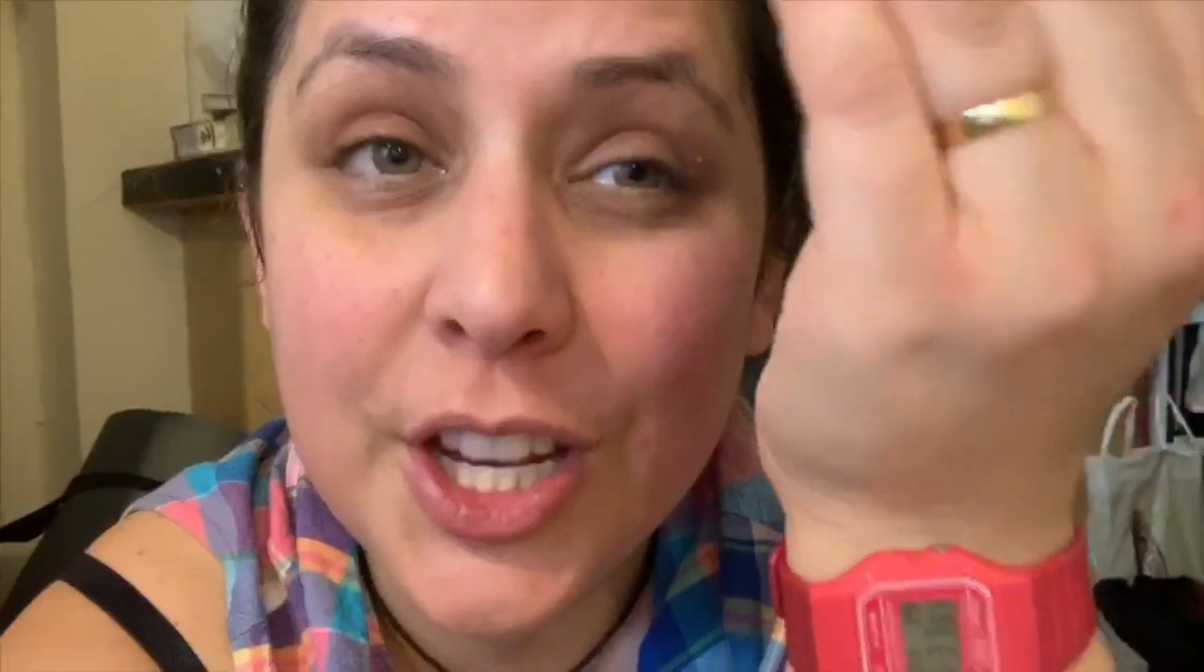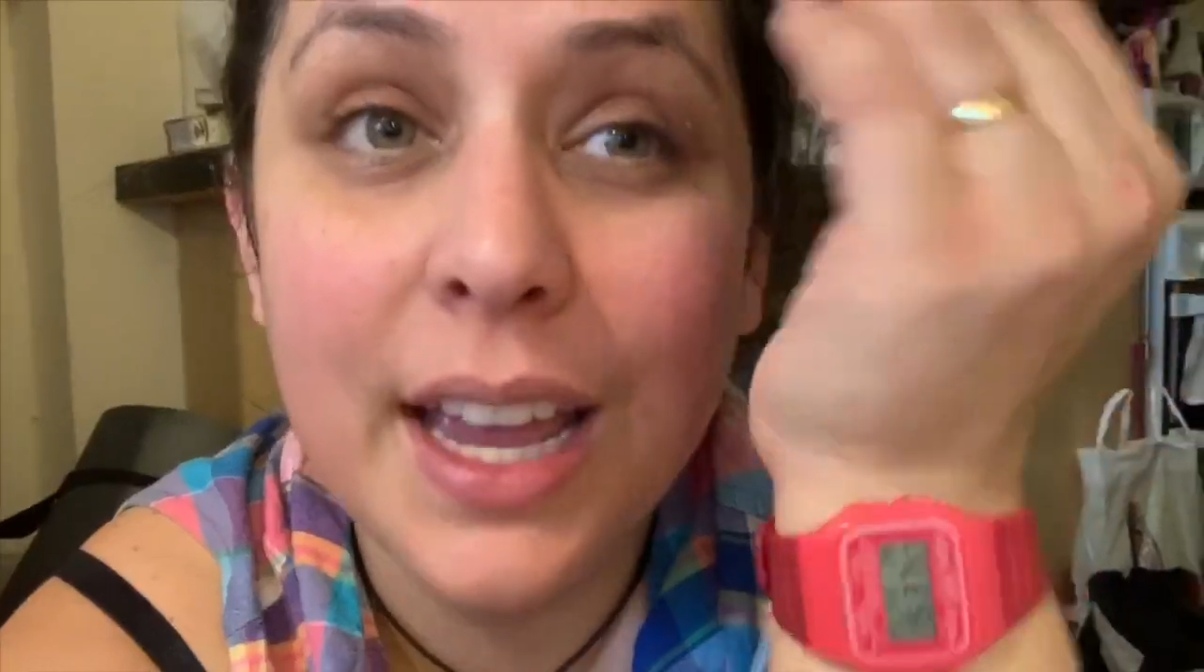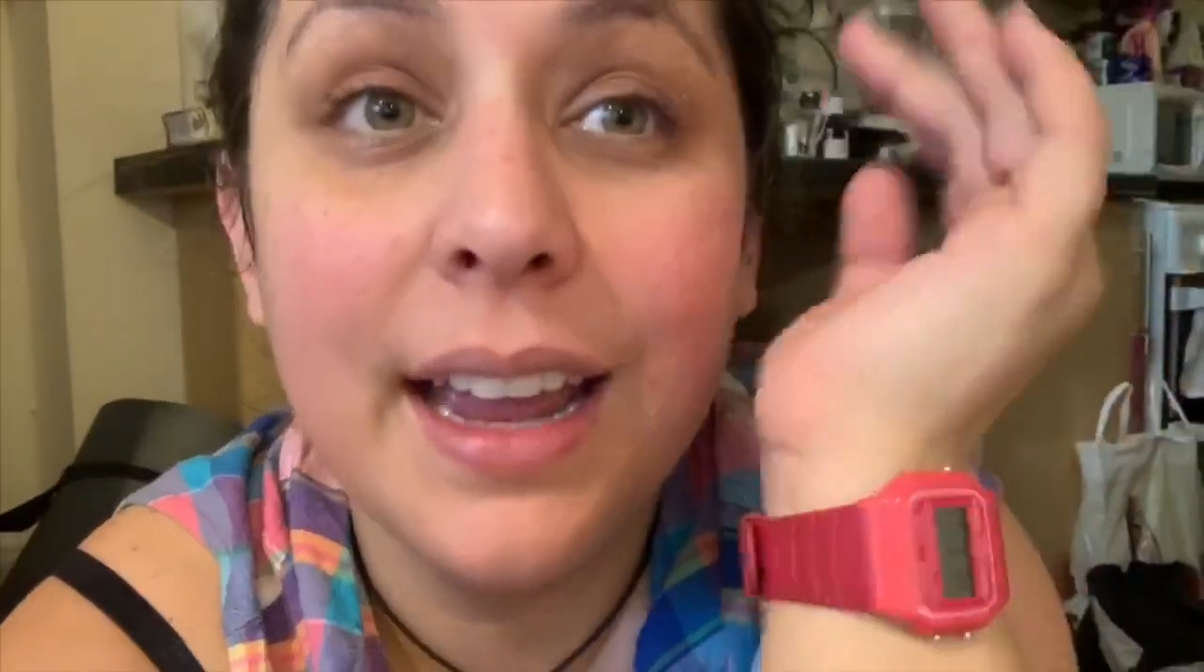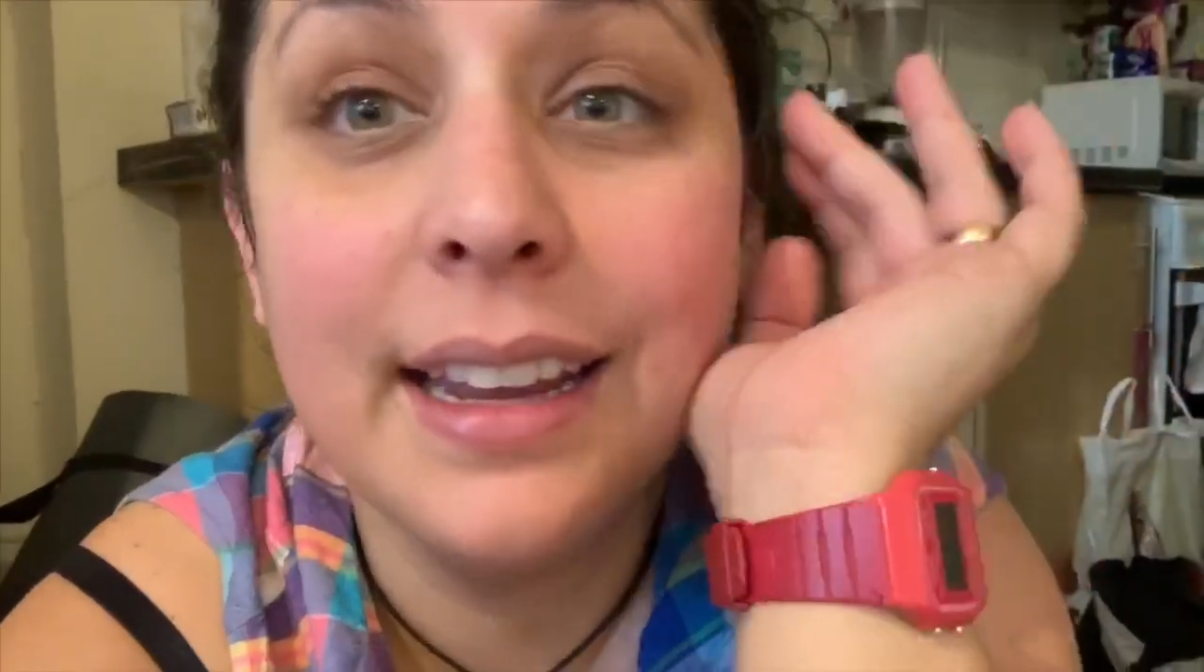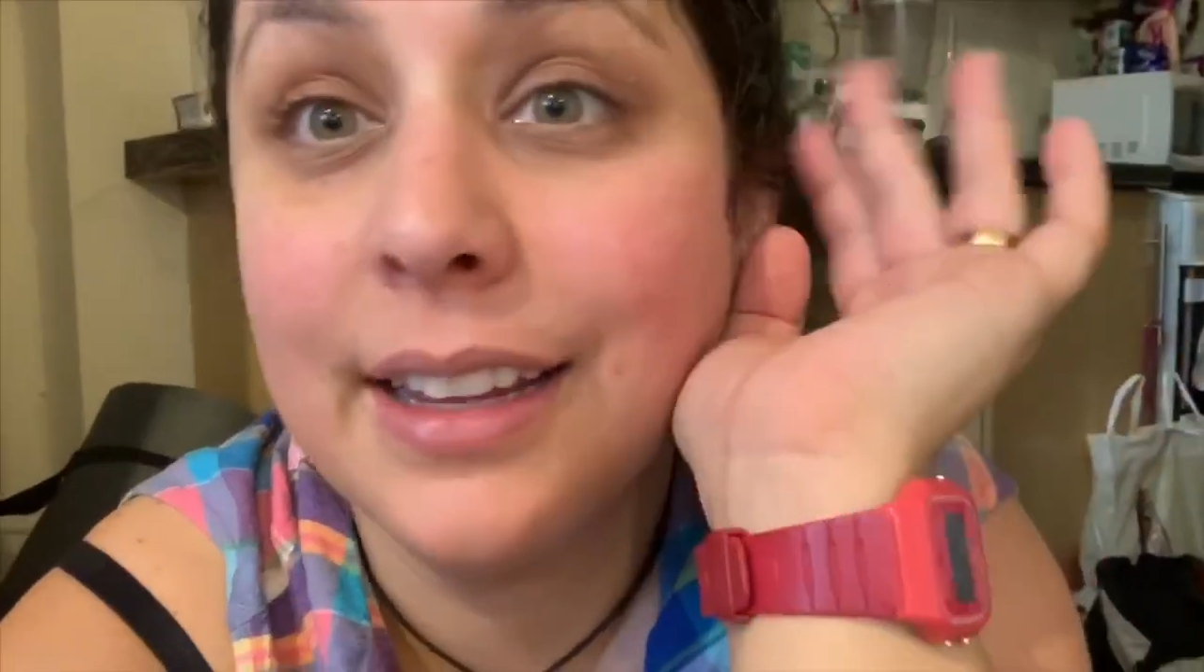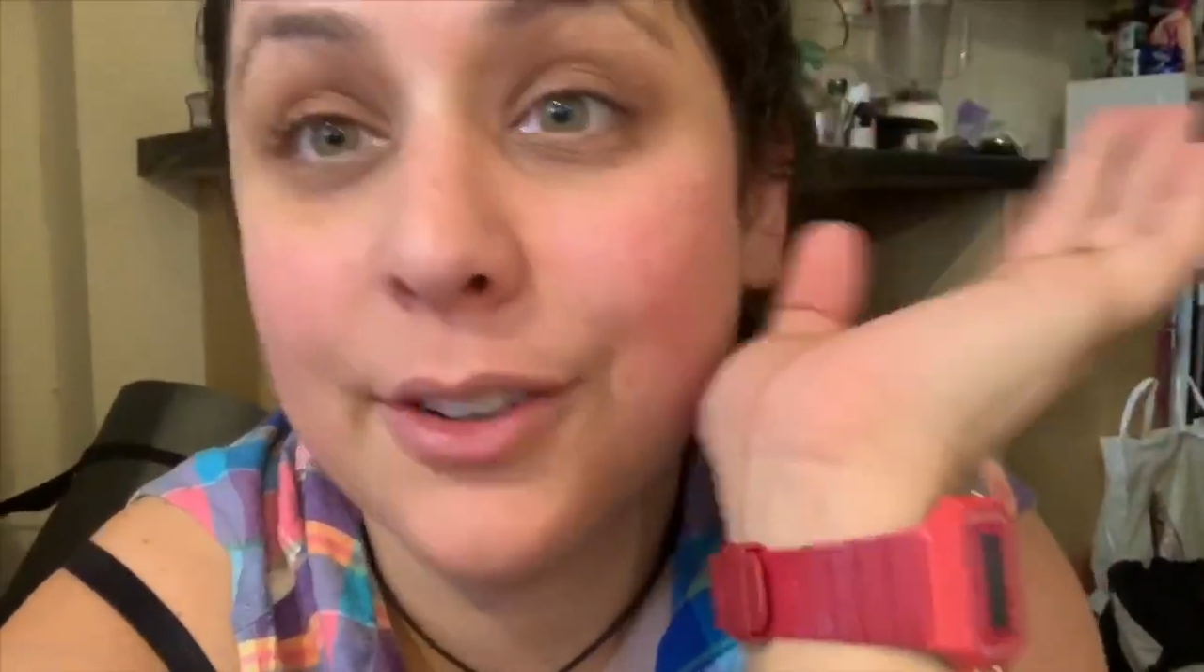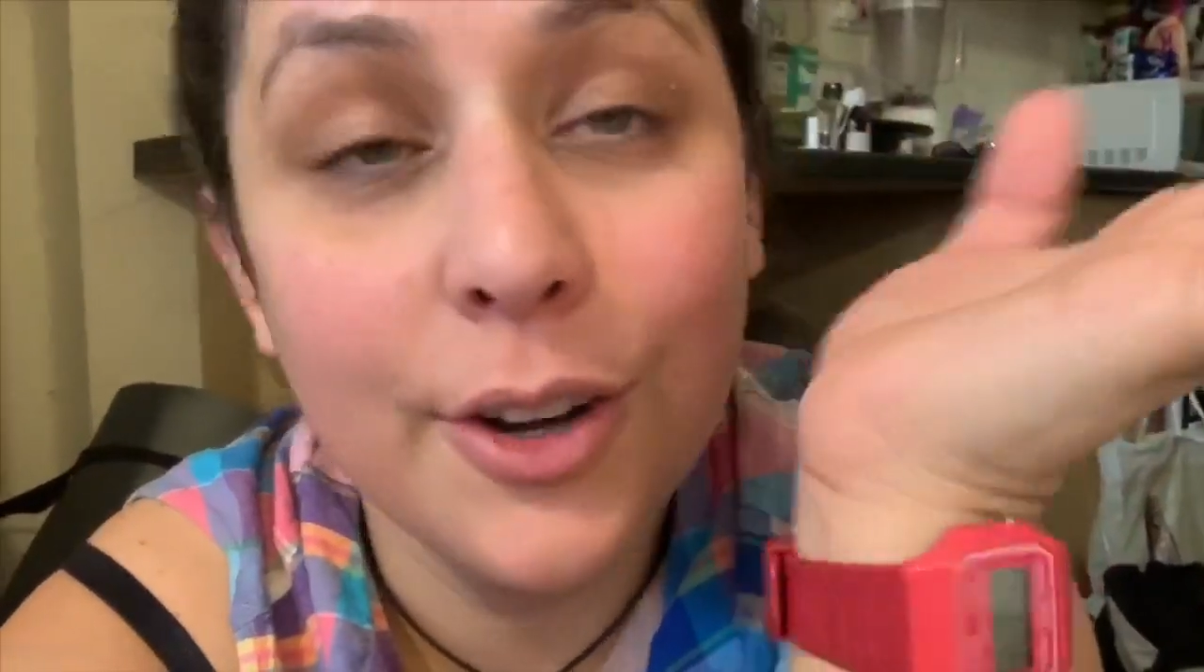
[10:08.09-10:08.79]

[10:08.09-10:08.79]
check had the